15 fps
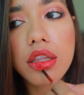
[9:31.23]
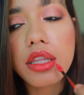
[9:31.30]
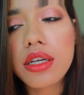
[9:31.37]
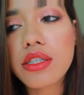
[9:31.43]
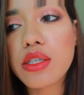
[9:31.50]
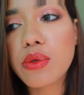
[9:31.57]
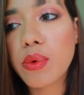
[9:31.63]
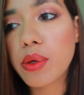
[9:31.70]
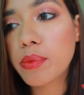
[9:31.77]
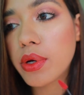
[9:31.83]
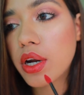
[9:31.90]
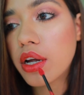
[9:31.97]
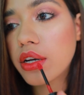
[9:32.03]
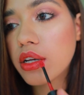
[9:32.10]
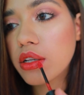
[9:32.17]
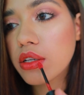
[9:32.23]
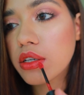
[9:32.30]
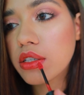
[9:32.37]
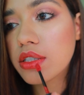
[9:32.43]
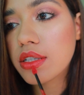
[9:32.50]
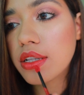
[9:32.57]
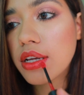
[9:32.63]
This is what Miranda
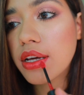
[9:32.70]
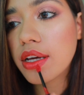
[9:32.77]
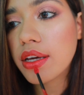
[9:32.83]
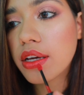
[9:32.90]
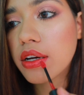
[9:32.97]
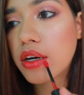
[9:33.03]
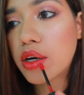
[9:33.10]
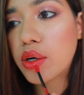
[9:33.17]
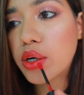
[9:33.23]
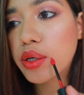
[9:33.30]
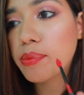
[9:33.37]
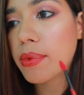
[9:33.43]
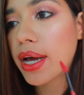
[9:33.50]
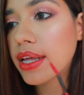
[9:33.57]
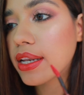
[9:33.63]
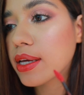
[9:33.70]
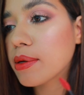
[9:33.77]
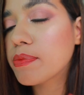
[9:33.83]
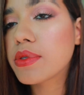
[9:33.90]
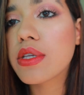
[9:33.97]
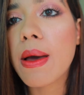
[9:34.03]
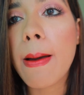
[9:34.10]
looks like on my
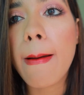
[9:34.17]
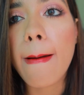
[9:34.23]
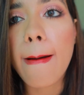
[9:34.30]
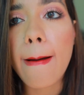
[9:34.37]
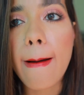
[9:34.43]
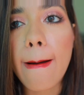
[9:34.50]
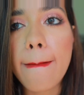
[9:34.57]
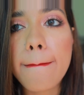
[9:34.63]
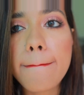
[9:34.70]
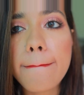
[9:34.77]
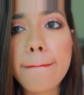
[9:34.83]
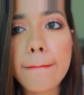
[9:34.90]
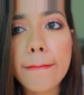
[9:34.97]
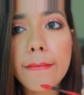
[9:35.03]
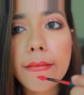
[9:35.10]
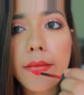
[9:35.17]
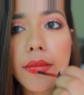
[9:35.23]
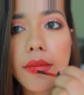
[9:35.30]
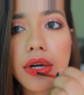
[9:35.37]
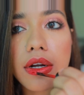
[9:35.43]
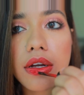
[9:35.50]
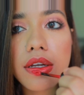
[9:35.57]
lips.
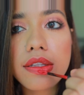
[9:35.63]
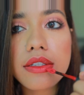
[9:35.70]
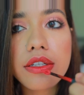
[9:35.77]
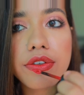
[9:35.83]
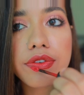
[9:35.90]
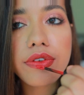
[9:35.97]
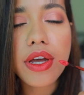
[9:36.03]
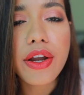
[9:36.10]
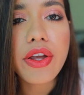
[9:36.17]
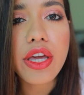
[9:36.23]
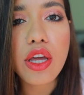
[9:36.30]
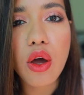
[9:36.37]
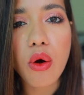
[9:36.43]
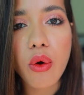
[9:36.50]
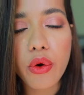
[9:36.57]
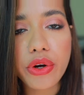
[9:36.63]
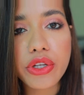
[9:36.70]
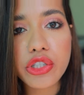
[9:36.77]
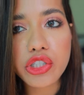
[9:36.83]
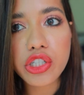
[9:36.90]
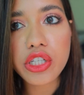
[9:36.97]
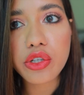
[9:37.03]
It's a very
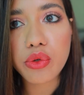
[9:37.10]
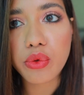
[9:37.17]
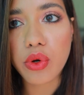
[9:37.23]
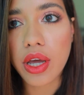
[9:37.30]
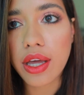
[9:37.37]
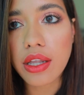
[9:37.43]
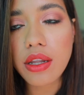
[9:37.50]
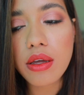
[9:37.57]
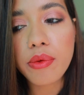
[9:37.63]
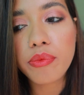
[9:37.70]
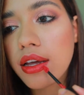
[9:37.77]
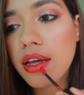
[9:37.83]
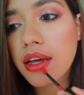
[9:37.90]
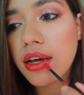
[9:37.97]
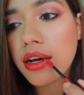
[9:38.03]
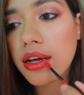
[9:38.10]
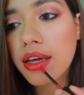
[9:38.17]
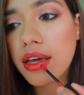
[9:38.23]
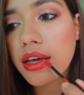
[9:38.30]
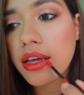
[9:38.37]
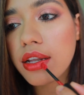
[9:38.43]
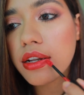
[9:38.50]
orangey red.
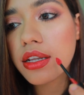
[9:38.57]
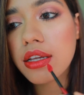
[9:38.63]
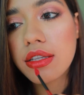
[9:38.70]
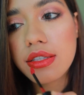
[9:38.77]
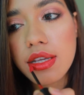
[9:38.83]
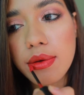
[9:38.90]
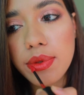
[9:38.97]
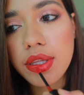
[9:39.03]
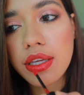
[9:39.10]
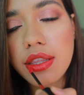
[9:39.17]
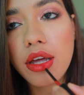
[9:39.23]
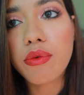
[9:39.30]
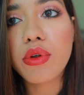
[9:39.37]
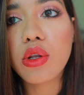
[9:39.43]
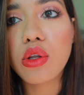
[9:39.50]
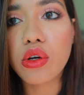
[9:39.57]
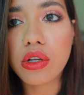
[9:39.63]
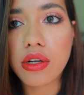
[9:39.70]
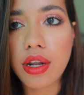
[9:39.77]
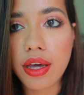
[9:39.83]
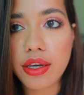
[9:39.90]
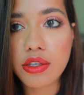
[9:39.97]
Again, something that will
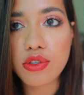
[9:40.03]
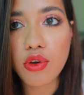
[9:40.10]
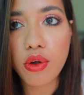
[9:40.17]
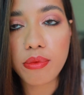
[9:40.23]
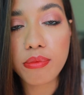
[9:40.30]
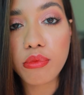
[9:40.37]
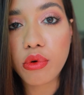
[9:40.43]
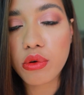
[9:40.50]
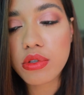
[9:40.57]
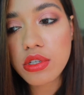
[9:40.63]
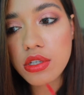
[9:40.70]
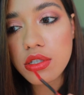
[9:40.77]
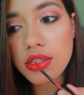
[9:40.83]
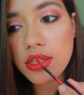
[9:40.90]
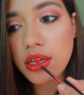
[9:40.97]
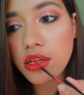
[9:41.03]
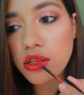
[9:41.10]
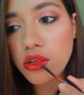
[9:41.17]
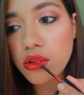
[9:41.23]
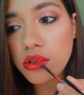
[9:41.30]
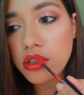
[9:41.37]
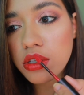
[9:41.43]
look nice on most
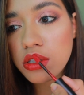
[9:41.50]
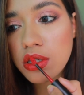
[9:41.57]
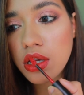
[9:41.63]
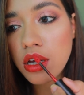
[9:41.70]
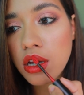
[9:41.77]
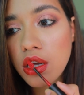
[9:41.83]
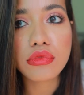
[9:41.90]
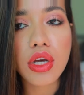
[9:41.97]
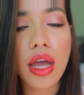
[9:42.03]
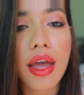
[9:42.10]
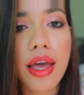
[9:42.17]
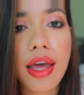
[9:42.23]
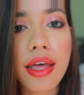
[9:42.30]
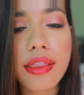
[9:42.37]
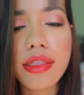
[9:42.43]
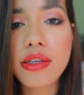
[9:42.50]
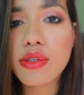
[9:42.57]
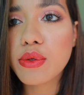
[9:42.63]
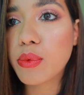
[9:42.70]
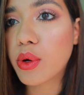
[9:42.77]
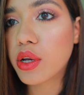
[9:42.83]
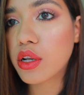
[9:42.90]
skin tones. And
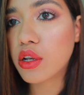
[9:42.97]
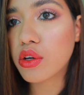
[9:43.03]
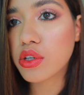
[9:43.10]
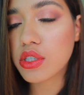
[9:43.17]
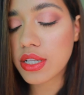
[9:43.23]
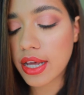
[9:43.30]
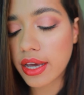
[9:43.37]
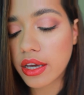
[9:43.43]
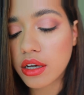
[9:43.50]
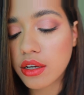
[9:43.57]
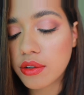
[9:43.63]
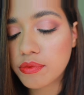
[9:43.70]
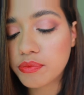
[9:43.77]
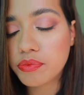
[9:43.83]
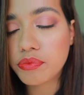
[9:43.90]
this is what it looks like.